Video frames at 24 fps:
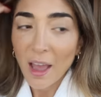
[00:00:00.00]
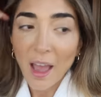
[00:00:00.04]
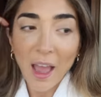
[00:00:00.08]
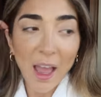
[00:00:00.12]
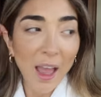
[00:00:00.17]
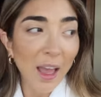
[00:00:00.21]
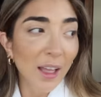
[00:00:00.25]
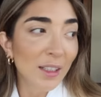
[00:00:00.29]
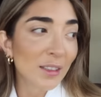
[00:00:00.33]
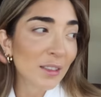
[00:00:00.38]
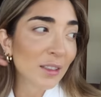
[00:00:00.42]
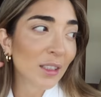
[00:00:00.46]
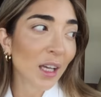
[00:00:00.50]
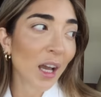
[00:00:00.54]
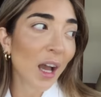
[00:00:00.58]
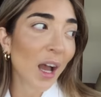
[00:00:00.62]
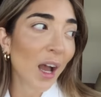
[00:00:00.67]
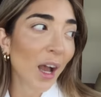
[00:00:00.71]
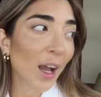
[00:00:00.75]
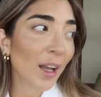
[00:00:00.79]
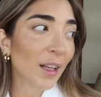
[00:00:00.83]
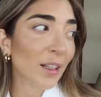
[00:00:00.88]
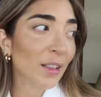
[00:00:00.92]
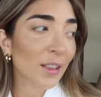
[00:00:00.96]
and
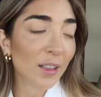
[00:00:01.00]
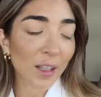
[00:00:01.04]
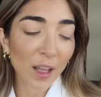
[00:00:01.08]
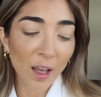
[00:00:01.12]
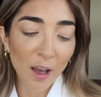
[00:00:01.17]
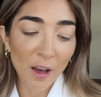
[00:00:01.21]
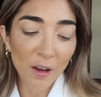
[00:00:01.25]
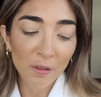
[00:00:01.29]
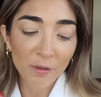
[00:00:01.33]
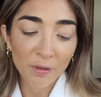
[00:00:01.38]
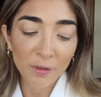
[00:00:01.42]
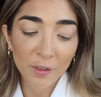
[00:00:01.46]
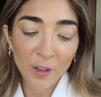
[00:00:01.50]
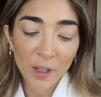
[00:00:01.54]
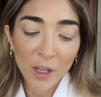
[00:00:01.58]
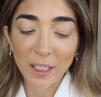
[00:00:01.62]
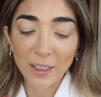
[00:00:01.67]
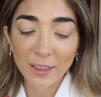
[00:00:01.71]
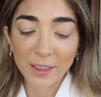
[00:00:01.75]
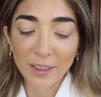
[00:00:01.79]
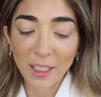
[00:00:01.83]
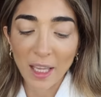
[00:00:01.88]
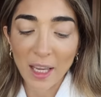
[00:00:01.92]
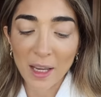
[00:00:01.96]
I'd love a
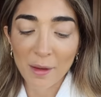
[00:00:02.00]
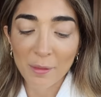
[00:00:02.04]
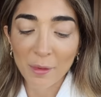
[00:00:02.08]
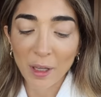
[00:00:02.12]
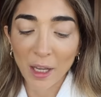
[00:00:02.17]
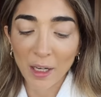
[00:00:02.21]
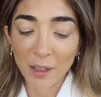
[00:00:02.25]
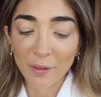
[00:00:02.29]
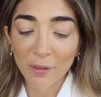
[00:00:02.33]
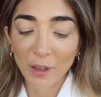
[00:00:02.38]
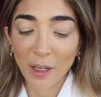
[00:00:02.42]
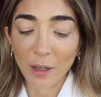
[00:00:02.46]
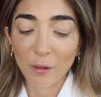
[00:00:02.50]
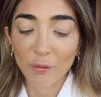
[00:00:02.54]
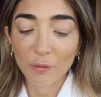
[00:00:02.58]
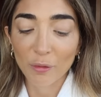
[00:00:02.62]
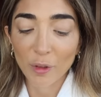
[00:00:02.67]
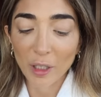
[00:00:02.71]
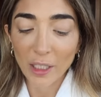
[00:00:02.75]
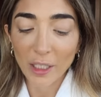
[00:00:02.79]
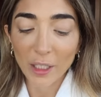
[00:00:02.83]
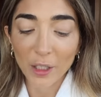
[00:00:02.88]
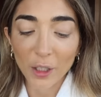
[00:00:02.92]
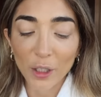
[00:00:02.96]
same kind of like
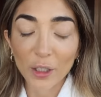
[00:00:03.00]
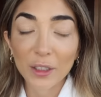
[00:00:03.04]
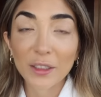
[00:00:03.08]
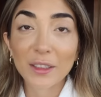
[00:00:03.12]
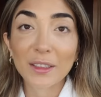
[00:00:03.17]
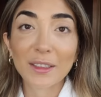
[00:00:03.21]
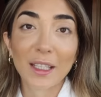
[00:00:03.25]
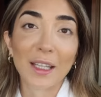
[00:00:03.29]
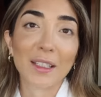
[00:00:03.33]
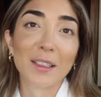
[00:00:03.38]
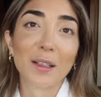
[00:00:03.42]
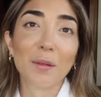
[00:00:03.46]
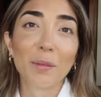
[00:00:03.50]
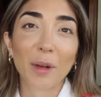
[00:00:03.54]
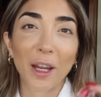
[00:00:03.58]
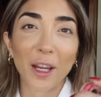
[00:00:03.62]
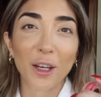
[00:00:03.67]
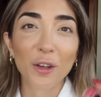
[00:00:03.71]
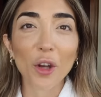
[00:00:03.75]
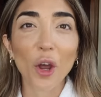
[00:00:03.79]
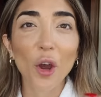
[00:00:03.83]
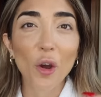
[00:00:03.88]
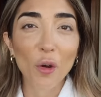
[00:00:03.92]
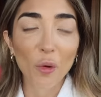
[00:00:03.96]
really good setup, like
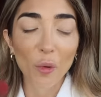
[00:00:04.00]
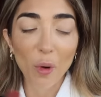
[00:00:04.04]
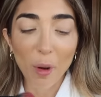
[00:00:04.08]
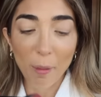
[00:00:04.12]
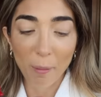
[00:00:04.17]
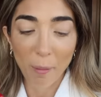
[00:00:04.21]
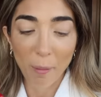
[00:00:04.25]
know